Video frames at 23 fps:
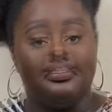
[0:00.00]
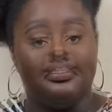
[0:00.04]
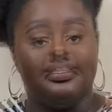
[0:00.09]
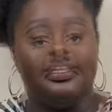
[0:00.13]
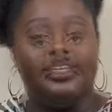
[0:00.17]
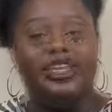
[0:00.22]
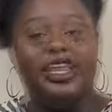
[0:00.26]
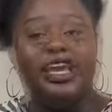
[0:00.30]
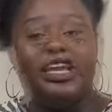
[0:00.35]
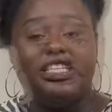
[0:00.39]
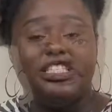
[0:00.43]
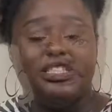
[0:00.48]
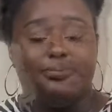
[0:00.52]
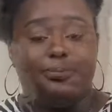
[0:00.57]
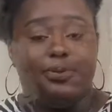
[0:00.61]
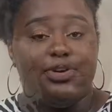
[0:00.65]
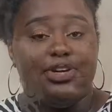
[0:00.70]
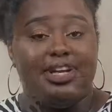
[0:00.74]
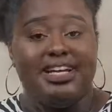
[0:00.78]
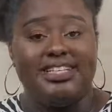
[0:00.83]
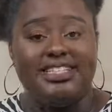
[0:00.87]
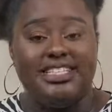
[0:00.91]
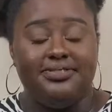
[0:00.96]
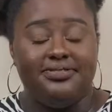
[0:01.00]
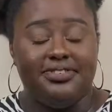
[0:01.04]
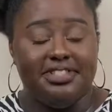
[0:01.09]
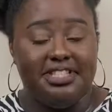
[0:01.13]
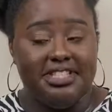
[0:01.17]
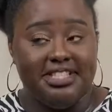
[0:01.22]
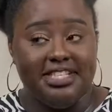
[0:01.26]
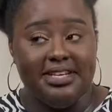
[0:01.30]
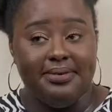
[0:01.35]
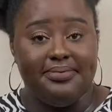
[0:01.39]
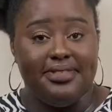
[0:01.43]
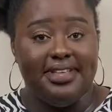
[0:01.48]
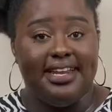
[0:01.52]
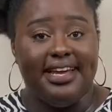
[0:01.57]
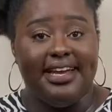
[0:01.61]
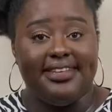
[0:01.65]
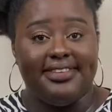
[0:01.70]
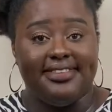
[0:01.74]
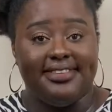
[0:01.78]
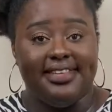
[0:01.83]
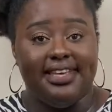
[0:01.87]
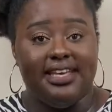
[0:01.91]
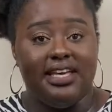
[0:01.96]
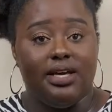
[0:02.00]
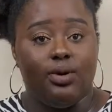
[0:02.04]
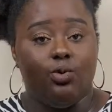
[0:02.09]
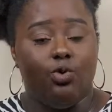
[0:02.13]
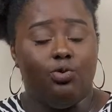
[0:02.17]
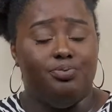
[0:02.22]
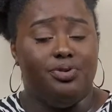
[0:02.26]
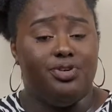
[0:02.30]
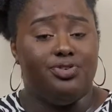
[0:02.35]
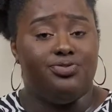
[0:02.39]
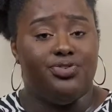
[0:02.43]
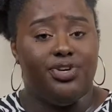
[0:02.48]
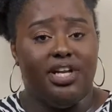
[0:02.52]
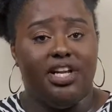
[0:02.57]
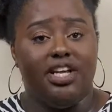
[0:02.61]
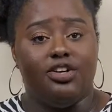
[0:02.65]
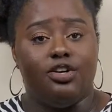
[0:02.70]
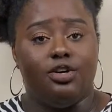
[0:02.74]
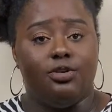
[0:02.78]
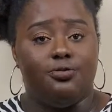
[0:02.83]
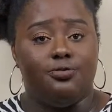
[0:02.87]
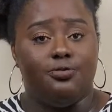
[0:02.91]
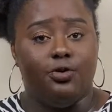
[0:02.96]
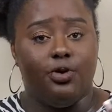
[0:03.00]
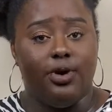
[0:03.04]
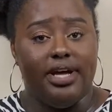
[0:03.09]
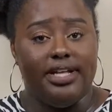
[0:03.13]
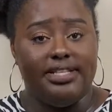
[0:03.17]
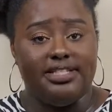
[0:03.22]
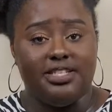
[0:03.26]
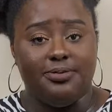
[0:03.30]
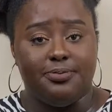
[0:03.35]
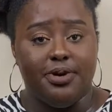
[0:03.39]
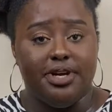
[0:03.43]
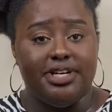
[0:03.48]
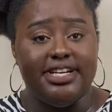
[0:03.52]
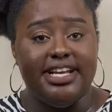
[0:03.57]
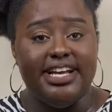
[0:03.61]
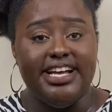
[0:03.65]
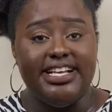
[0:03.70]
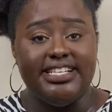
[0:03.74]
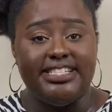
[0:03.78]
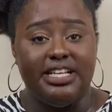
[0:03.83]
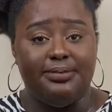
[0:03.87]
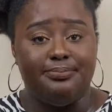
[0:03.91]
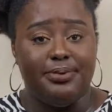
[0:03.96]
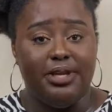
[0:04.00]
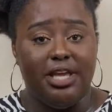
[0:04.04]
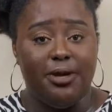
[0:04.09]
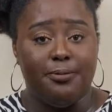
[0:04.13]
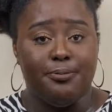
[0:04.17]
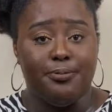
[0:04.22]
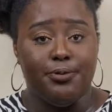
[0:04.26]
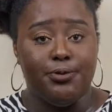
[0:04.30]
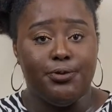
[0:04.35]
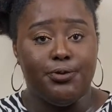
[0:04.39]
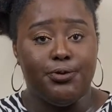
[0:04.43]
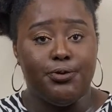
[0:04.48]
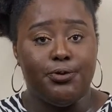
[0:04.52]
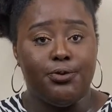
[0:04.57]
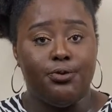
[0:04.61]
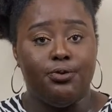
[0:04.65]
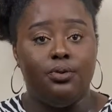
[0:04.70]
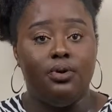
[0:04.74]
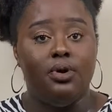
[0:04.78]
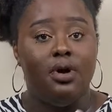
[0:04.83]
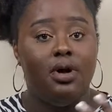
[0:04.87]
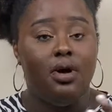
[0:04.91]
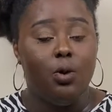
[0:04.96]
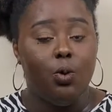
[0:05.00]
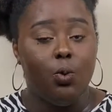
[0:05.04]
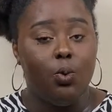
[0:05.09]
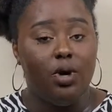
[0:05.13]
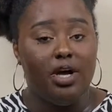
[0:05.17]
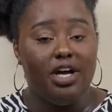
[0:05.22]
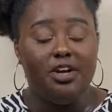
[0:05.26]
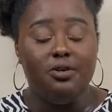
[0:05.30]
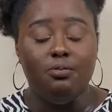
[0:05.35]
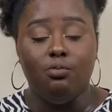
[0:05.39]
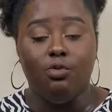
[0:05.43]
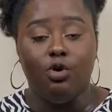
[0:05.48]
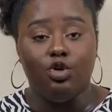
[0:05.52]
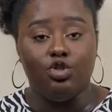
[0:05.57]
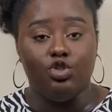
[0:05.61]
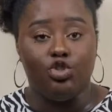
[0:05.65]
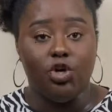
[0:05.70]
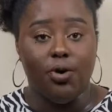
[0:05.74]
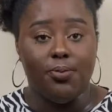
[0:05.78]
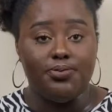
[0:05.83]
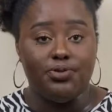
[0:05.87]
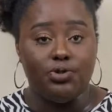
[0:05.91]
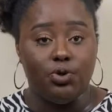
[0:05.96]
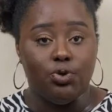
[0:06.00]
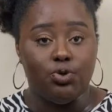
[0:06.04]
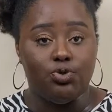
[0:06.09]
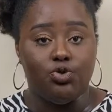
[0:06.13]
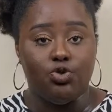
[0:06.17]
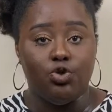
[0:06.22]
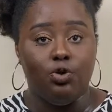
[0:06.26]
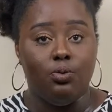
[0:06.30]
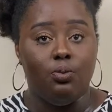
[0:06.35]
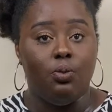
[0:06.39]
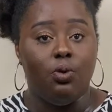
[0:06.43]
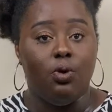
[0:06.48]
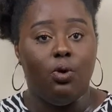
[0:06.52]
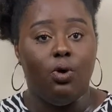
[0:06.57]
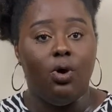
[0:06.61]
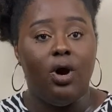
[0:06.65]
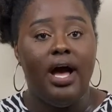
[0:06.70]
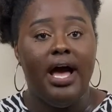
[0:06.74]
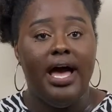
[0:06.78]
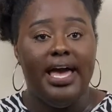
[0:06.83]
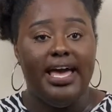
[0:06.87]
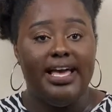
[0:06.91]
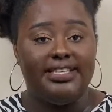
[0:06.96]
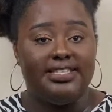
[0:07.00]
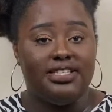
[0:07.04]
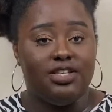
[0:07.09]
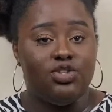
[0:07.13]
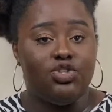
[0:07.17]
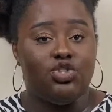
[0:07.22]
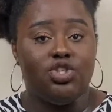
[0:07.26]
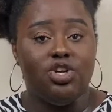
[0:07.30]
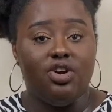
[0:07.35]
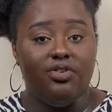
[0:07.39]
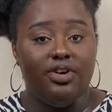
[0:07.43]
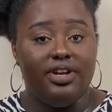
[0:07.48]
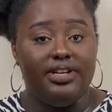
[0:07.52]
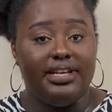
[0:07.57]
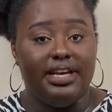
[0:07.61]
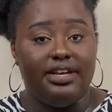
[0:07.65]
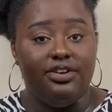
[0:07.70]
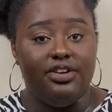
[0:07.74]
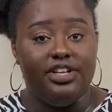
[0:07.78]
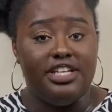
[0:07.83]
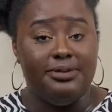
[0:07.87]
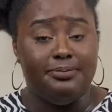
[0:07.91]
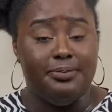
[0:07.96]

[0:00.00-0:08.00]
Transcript: The next productivity tip that I think would be really good for entrepreneurs and people who work more jobs or do more is ensuring that you